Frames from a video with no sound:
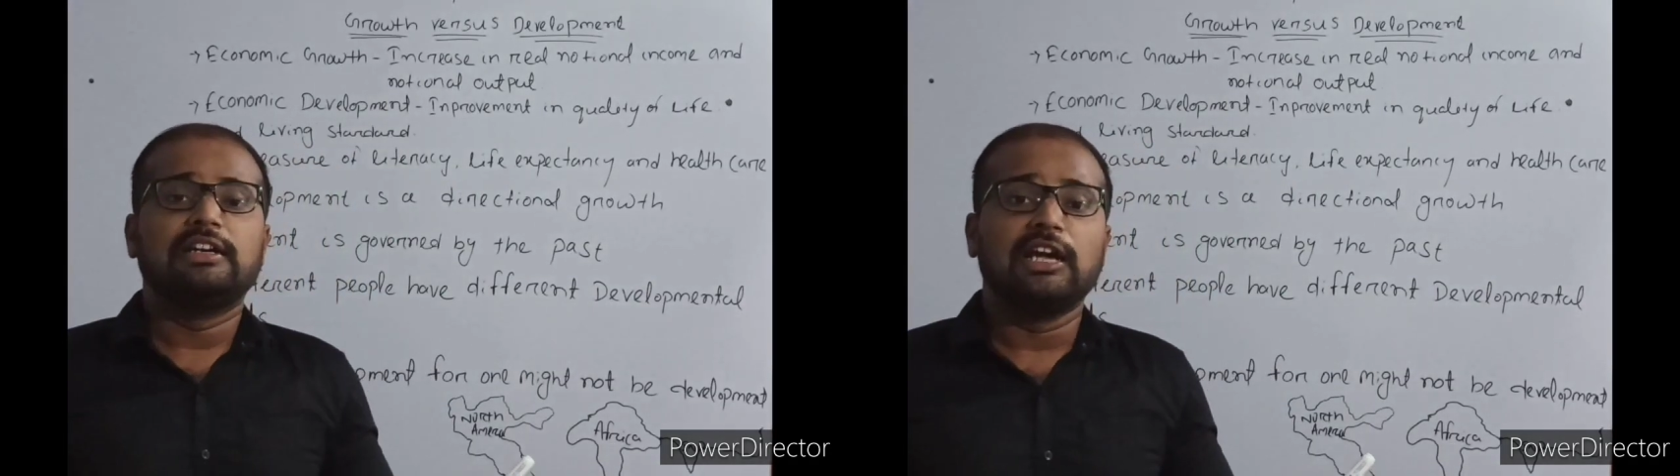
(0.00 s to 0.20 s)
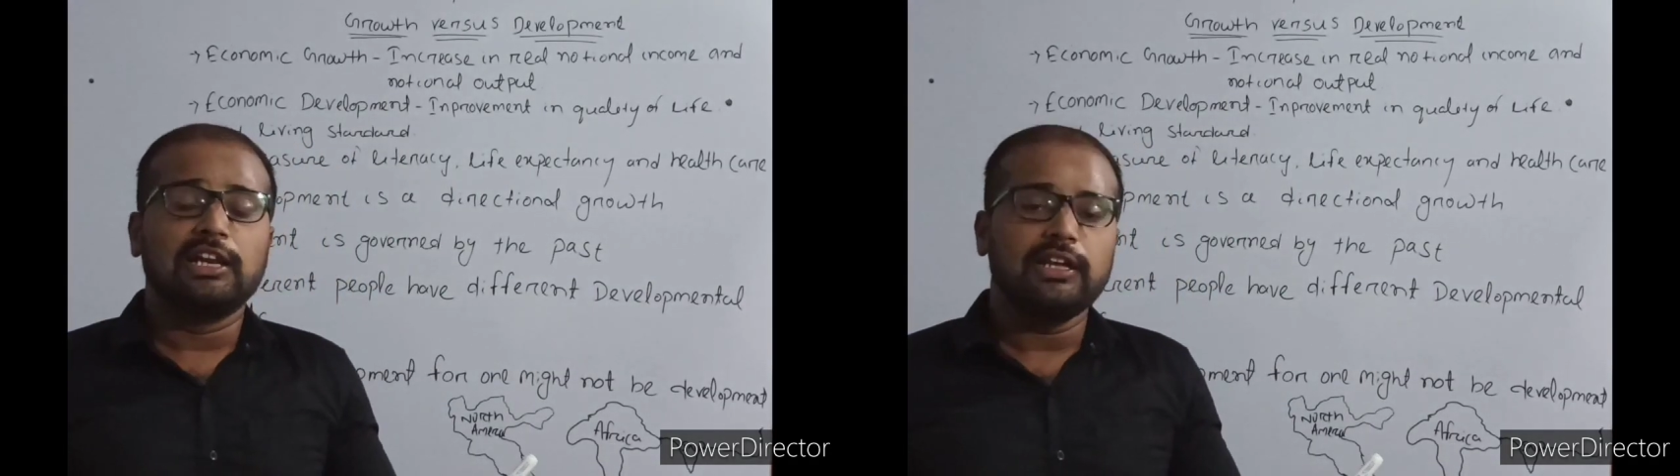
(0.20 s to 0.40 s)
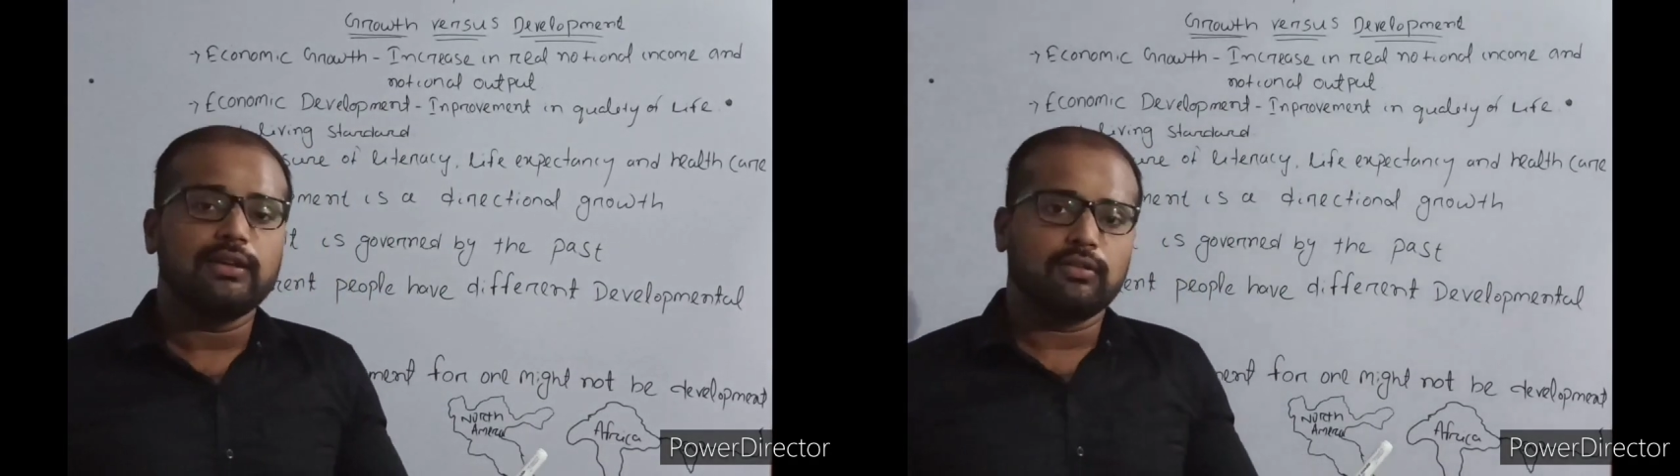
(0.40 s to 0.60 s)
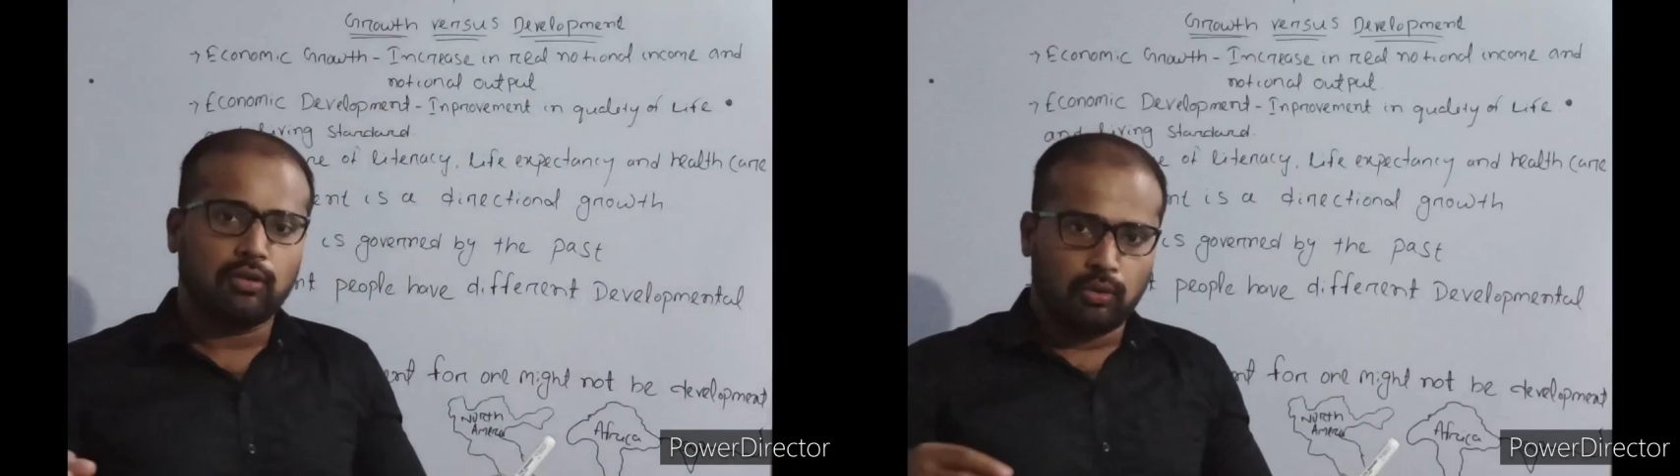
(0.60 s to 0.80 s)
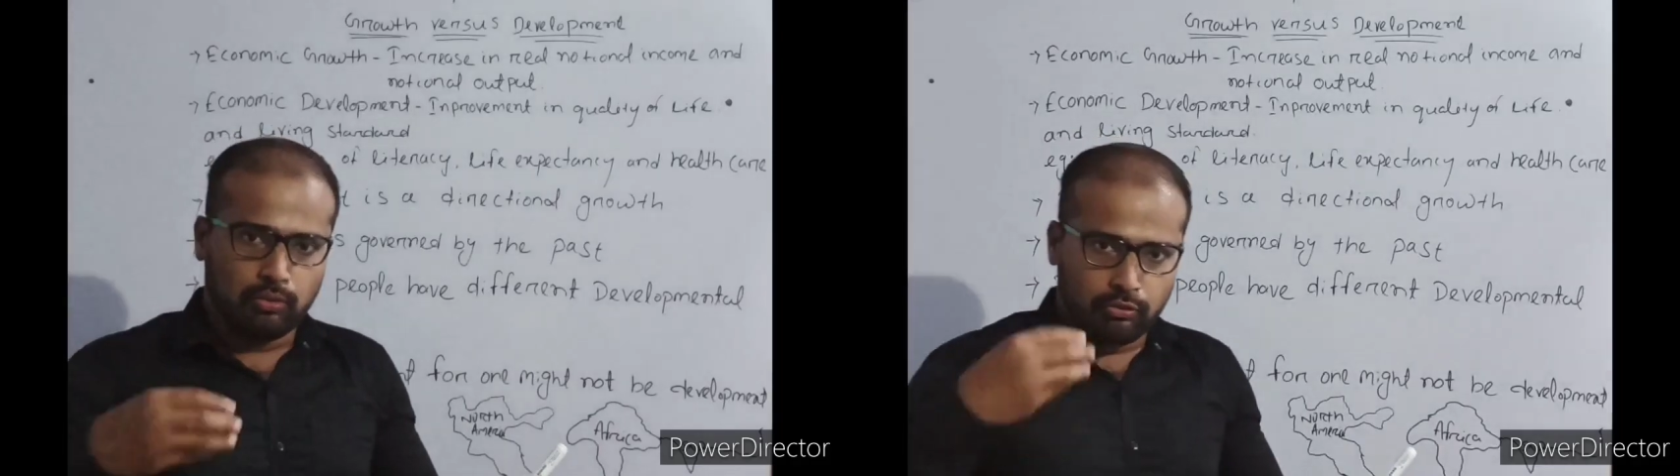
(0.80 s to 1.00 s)

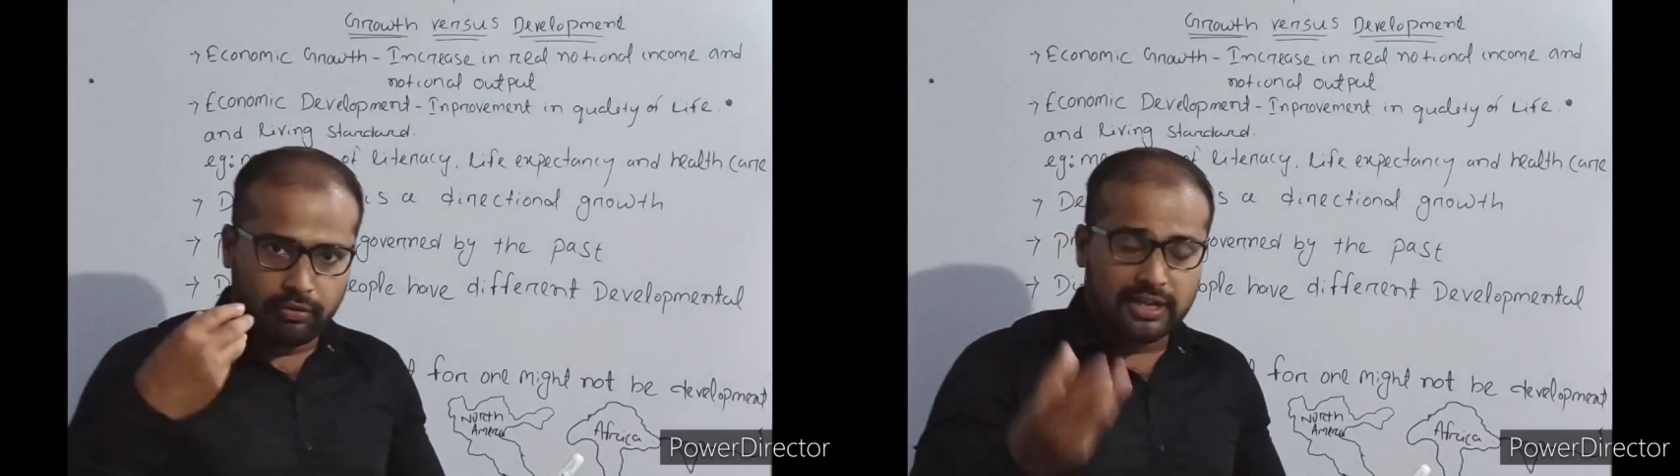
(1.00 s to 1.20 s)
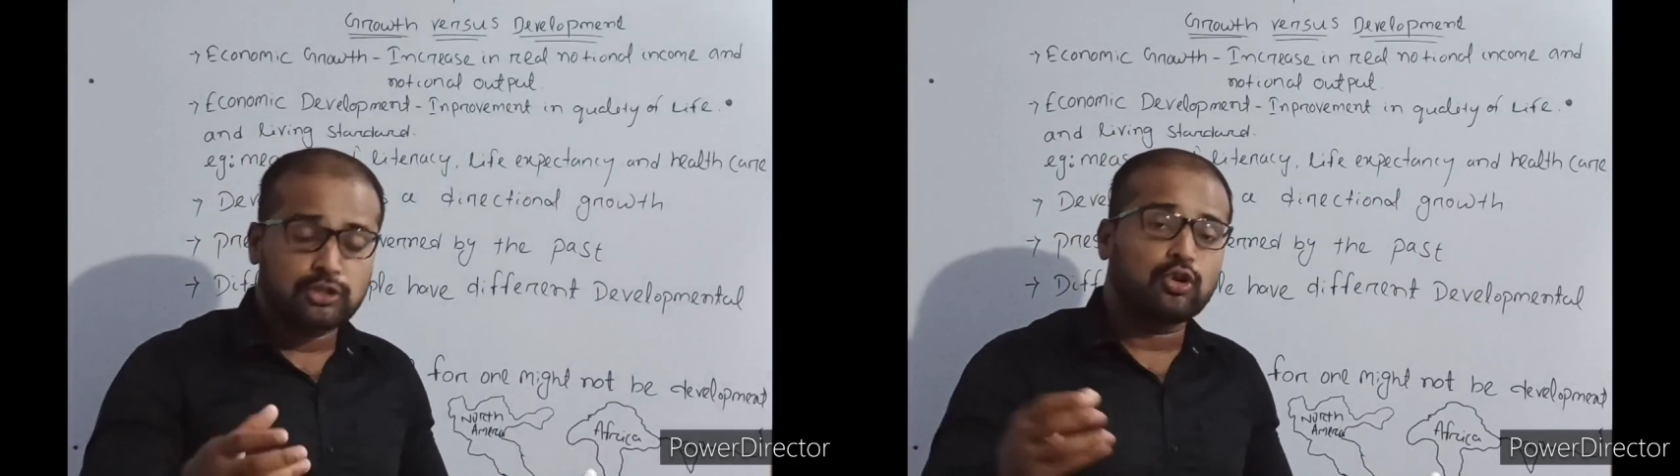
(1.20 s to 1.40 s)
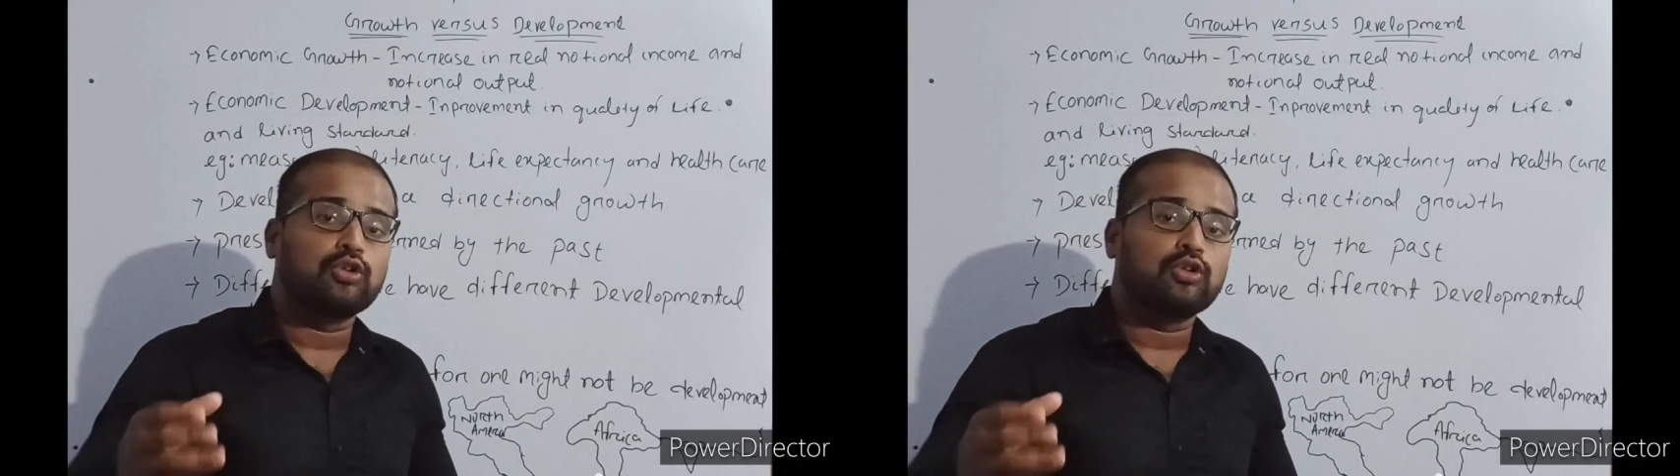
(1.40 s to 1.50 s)
daily wage